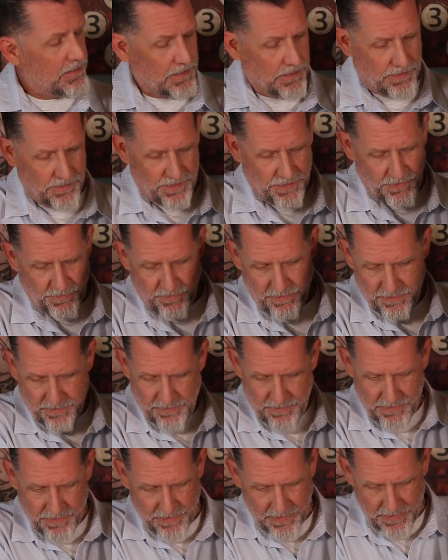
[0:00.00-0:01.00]
Oh, this one,
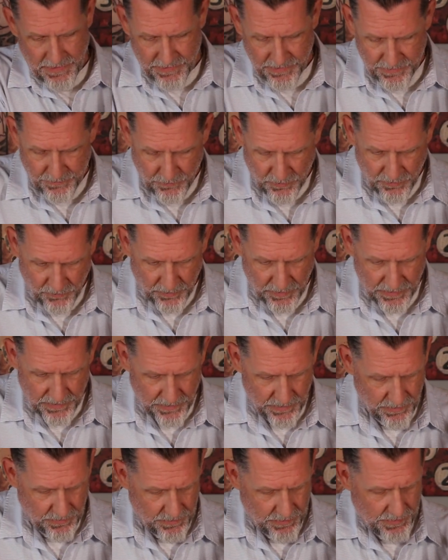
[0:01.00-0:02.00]
I got some more work to
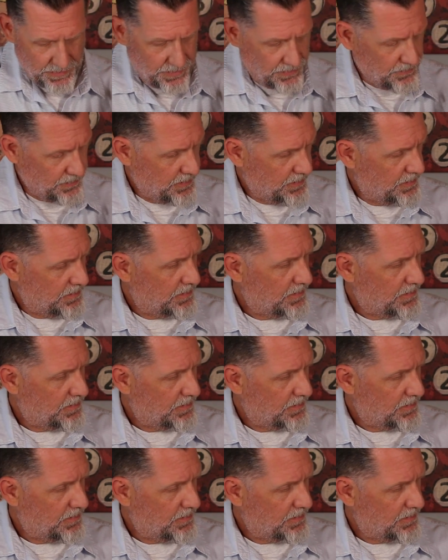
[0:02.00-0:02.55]
do on this one.